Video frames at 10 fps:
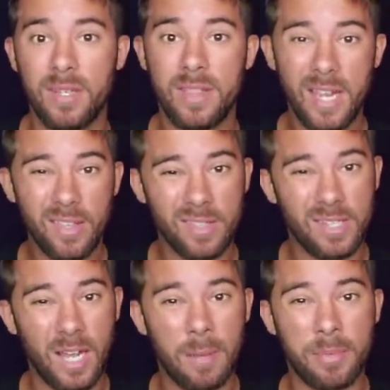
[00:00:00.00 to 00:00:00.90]
Think of the
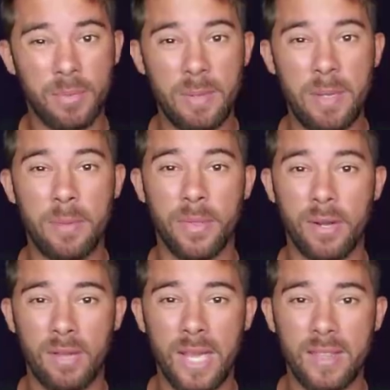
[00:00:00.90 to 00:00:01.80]
top 3 people that
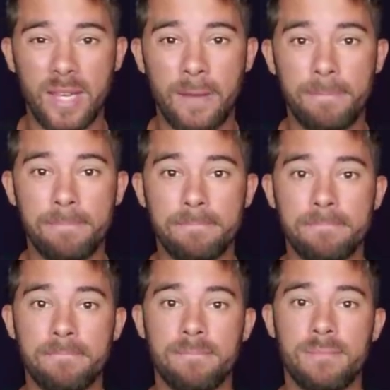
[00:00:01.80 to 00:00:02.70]
are like that.
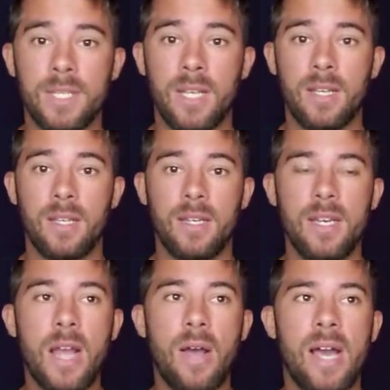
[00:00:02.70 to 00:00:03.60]

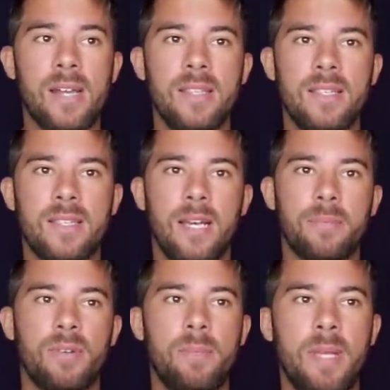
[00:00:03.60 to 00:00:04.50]
Now, out of these top
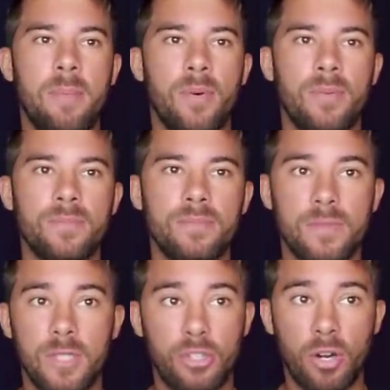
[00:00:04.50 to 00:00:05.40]
3 people,
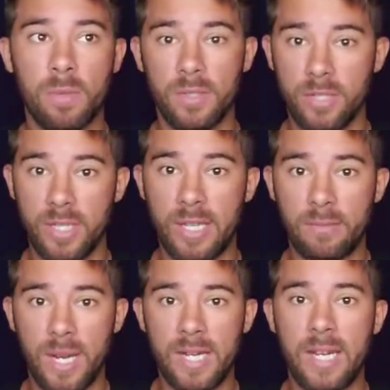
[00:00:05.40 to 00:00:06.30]
the chart we're looking at
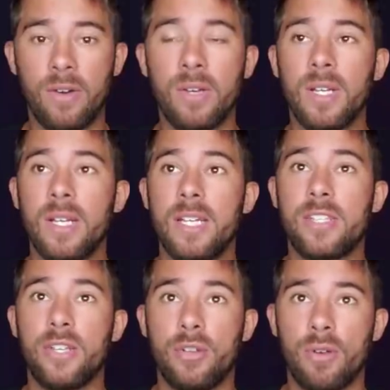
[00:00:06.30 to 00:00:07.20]
right now is
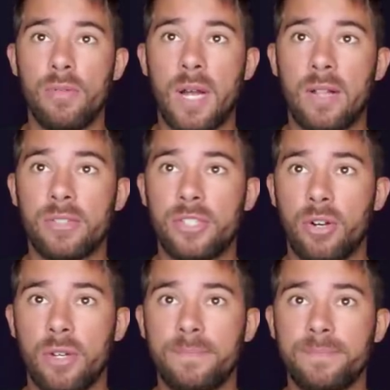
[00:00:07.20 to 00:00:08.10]
the euro-dollar
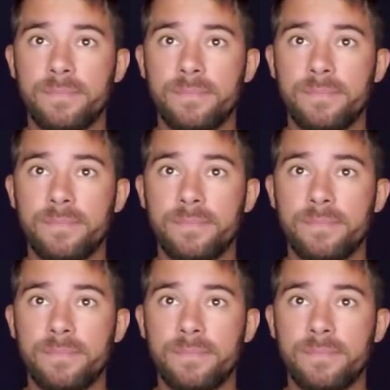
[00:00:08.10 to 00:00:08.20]
chart.